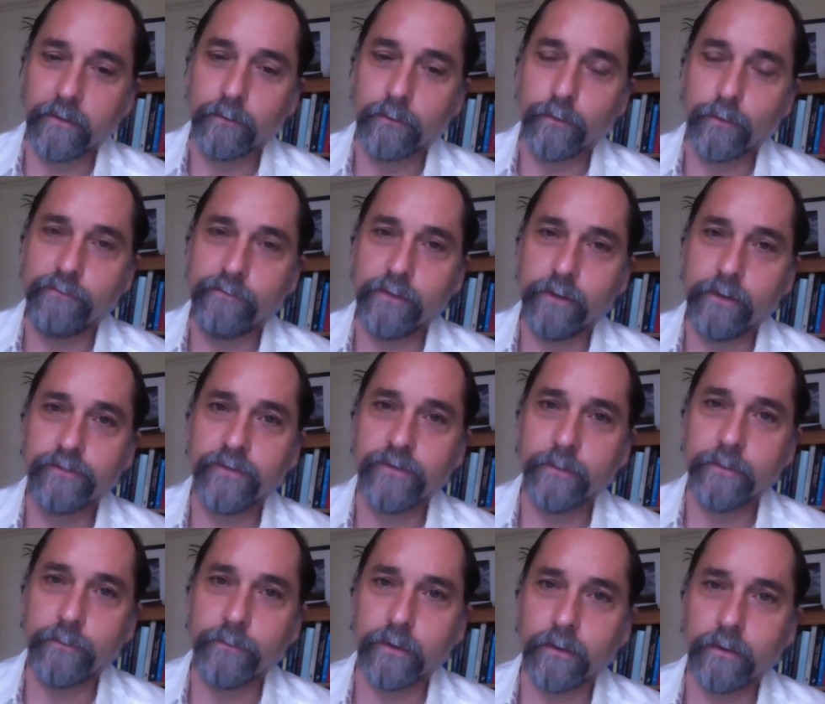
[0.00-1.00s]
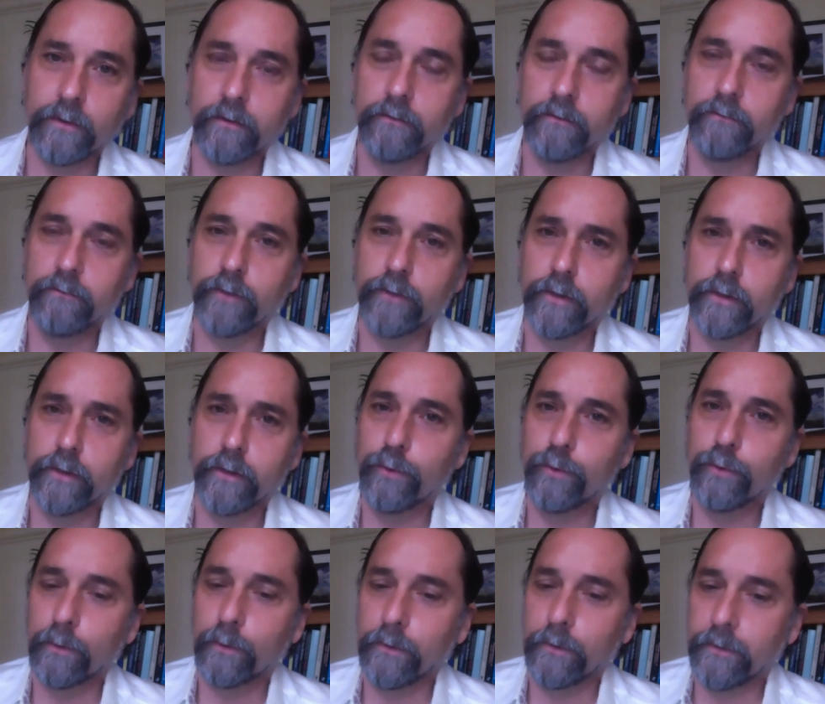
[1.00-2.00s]
reveals something very
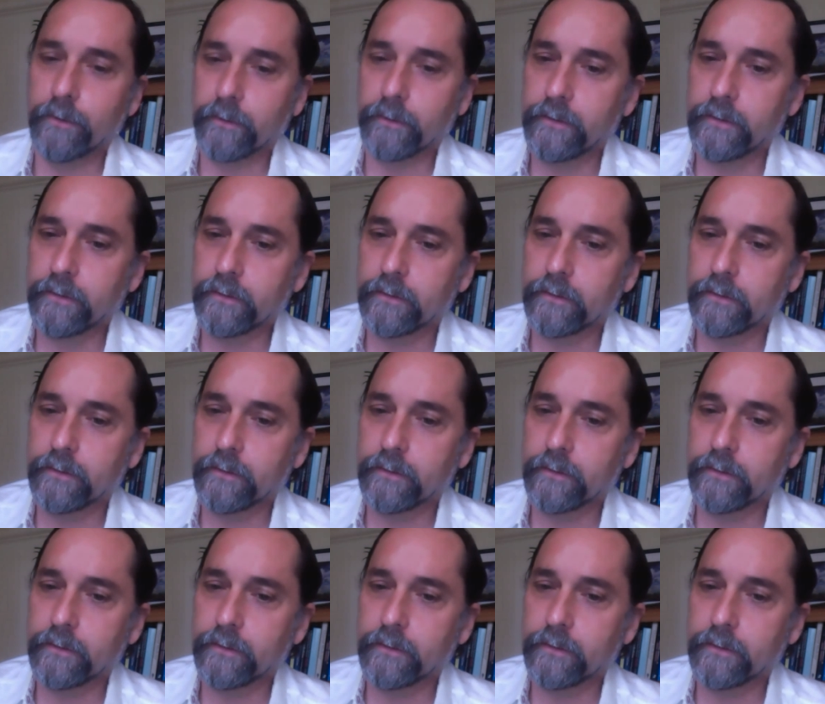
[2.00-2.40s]
important